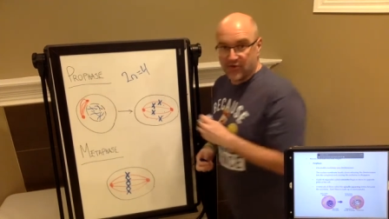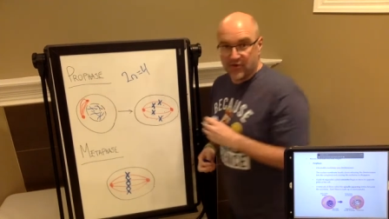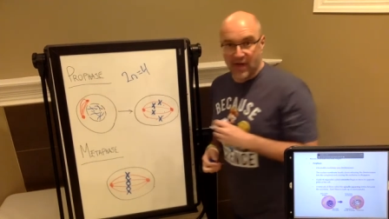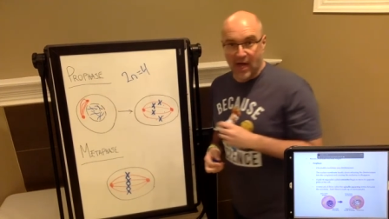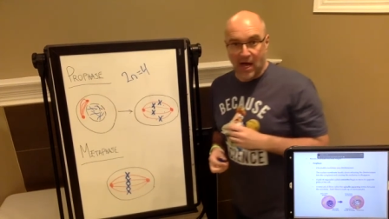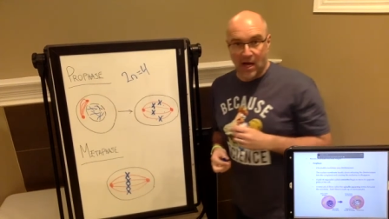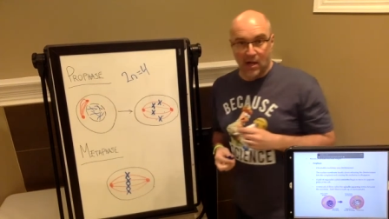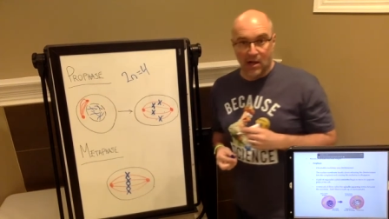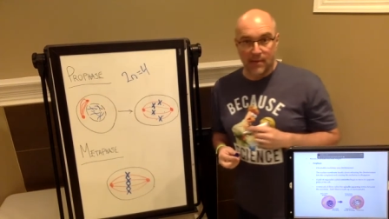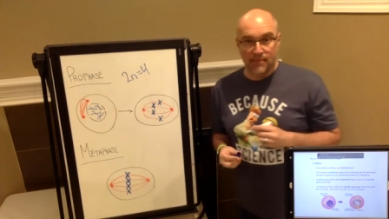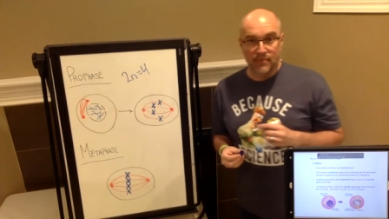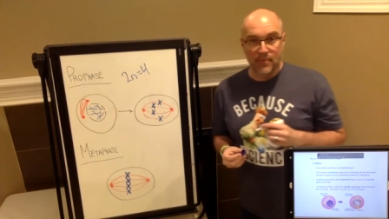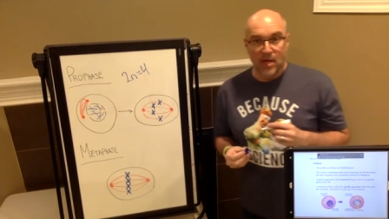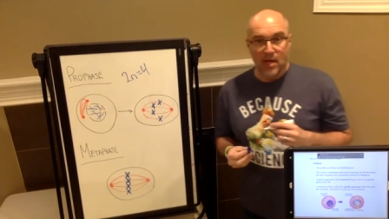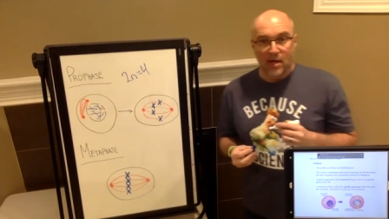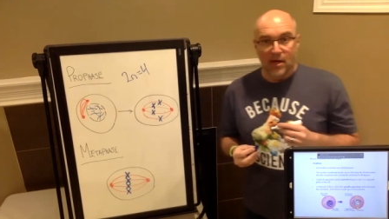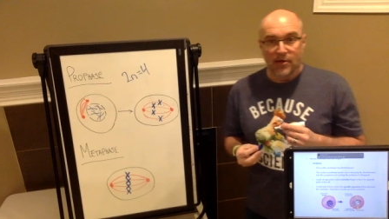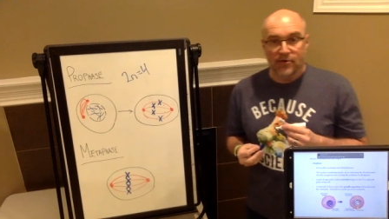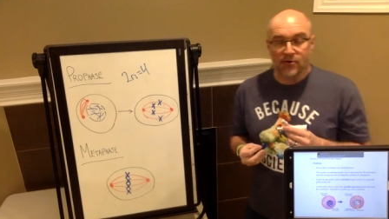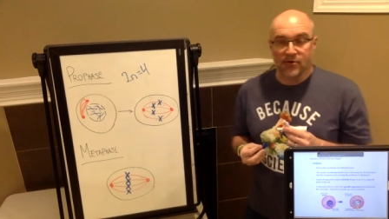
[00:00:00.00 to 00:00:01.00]
cell.
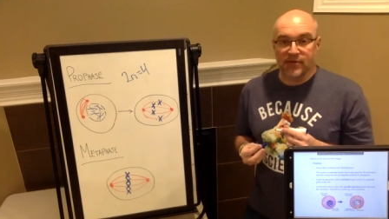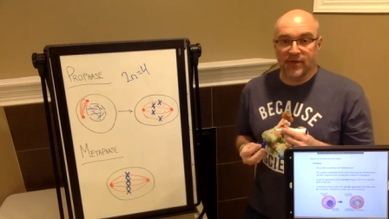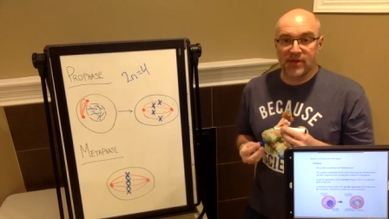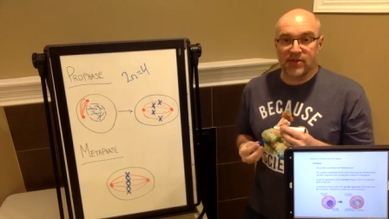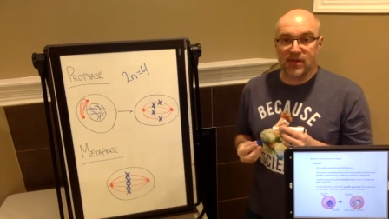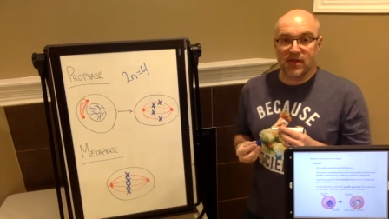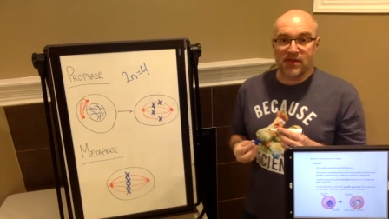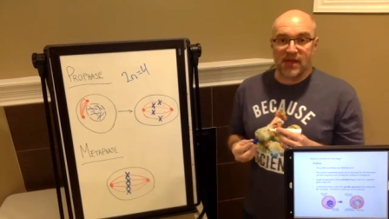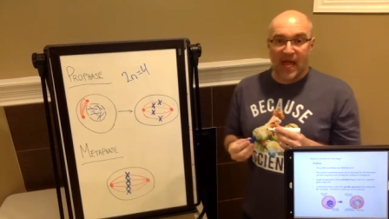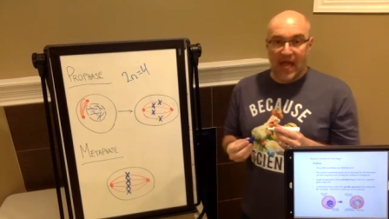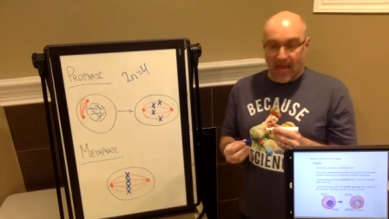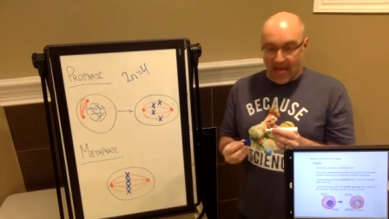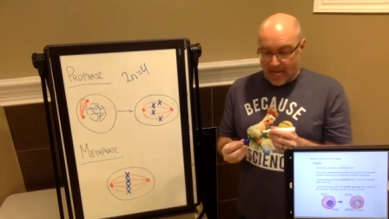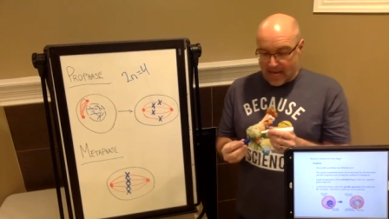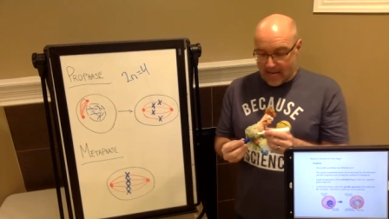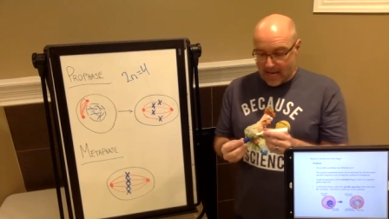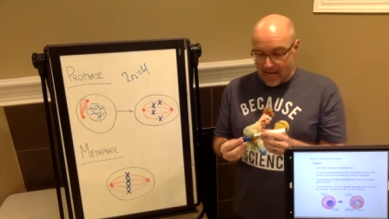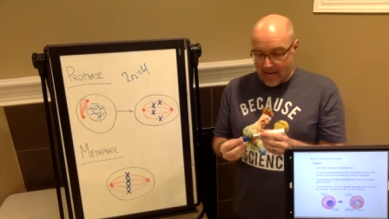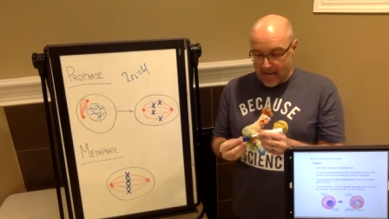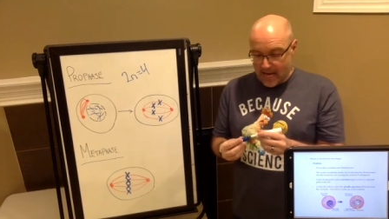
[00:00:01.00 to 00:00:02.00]
So this is
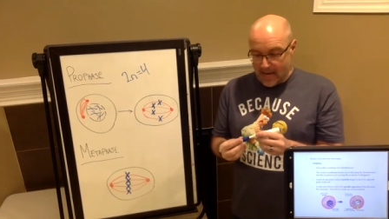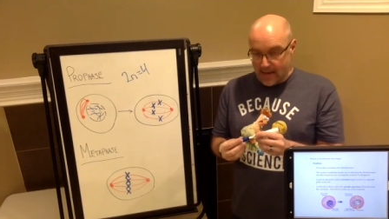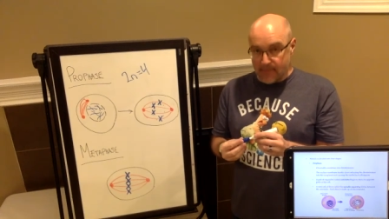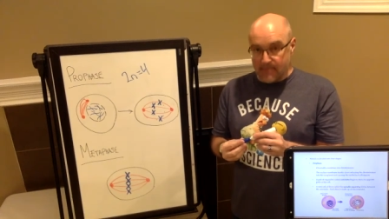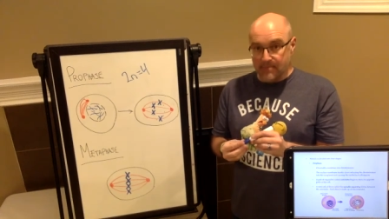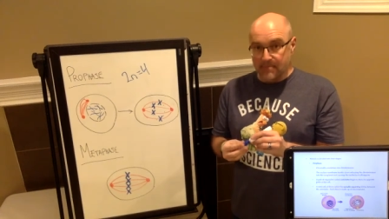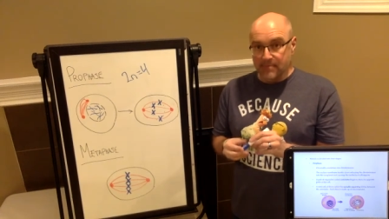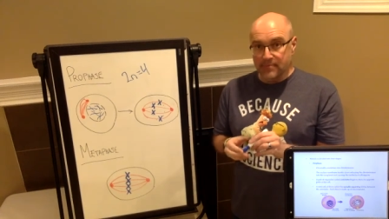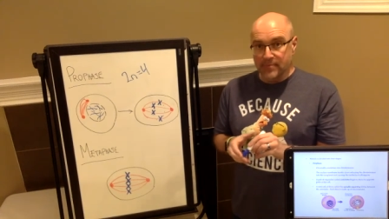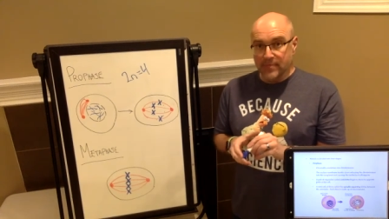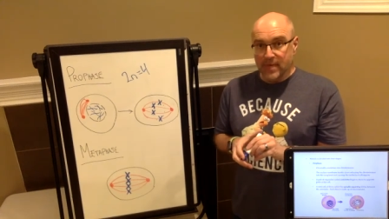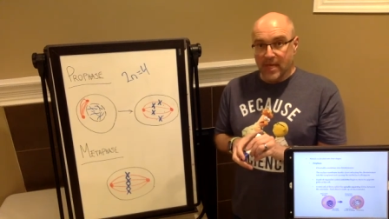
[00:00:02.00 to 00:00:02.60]
a, um,